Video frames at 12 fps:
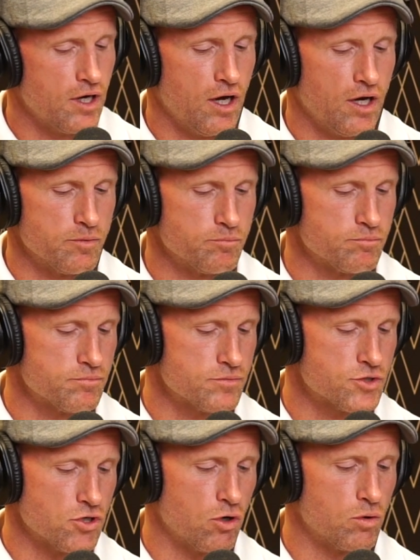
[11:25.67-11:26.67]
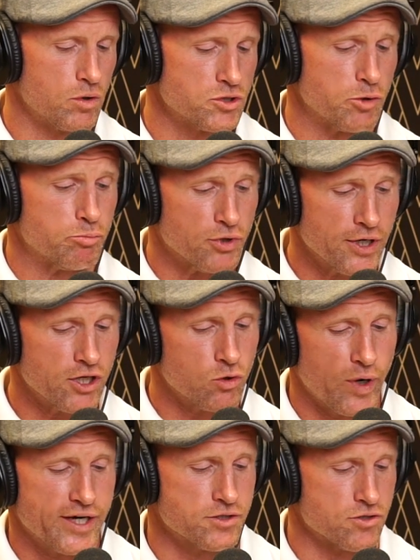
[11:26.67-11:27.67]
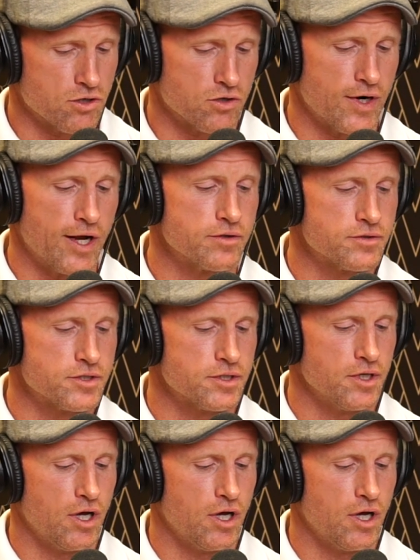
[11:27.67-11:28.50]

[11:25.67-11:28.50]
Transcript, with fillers: Um, so it's a pretty quick turnaround.